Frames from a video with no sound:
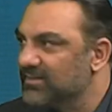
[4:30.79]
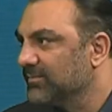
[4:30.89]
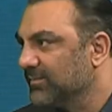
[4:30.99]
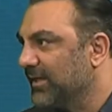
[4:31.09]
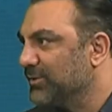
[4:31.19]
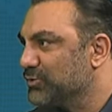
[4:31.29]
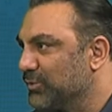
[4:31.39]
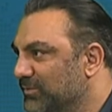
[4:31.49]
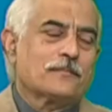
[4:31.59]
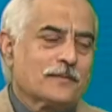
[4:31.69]
Sir, thank you
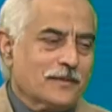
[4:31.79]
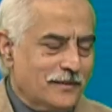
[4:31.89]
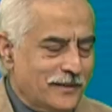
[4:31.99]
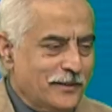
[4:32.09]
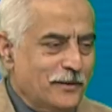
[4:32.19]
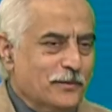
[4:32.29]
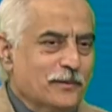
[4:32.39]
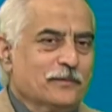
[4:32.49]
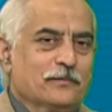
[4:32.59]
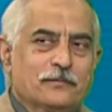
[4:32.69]
so much for your time.
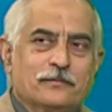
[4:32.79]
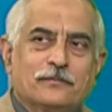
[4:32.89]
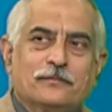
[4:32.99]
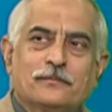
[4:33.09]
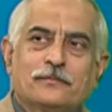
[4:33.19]
And we also have with